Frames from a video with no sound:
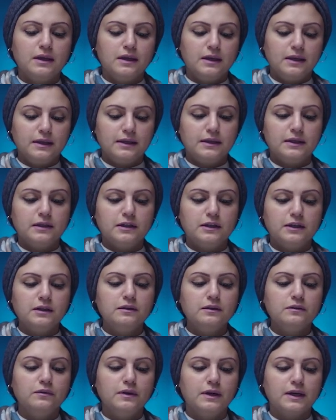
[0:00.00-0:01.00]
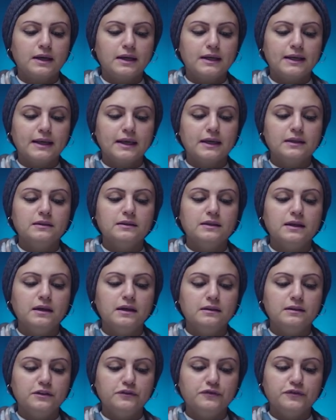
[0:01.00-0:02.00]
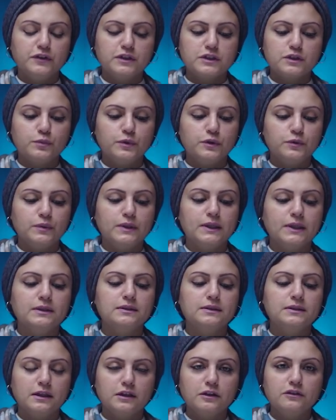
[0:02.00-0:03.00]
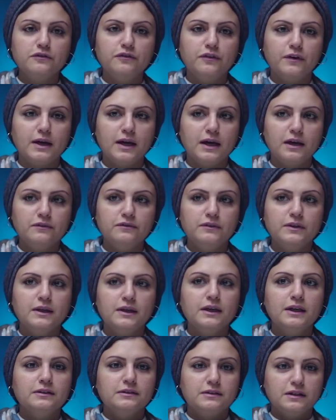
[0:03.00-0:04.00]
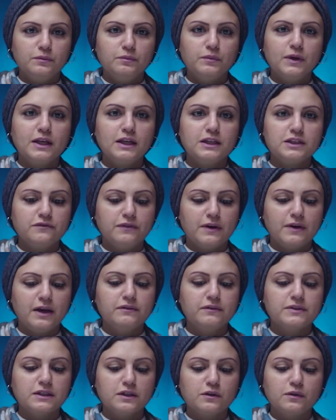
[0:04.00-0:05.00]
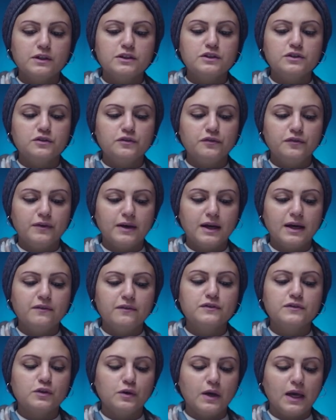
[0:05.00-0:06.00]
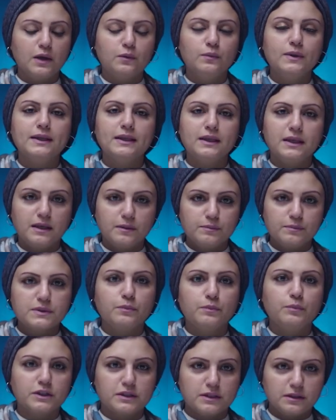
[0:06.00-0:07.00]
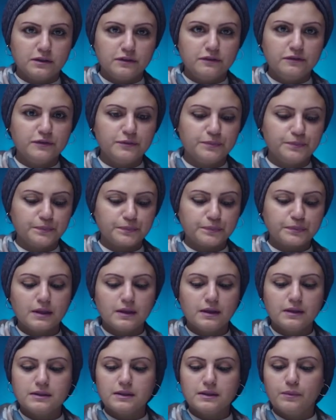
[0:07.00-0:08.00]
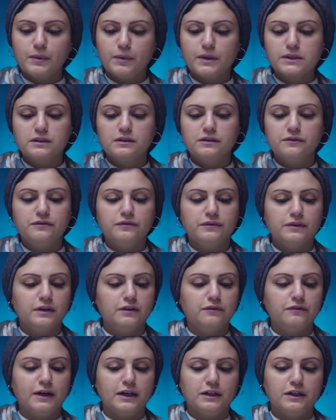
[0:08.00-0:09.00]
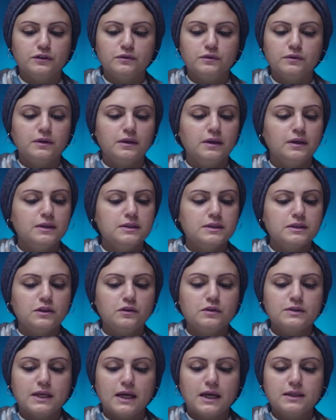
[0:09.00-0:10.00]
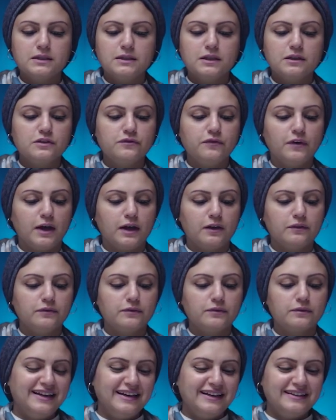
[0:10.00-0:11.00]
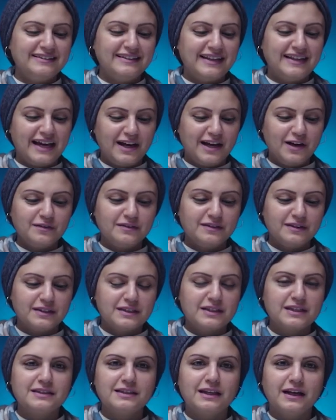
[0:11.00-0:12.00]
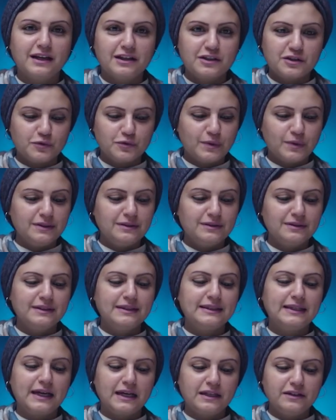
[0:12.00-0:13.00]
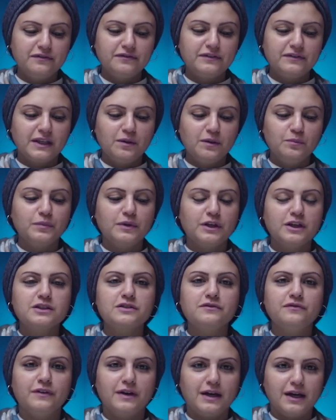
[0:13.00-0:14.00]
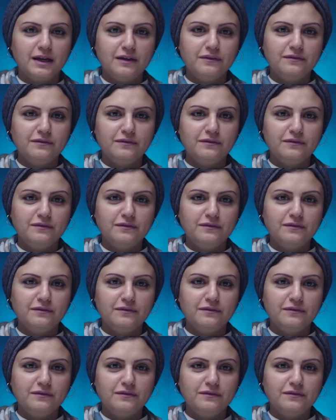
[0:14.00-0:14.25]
Here we are going to get the difference between 10 and 5. 10 minus 5 is equals to 5. So I will keep the positive value. So the answer is 5. Now this is the last one. Negative 10 plus 5.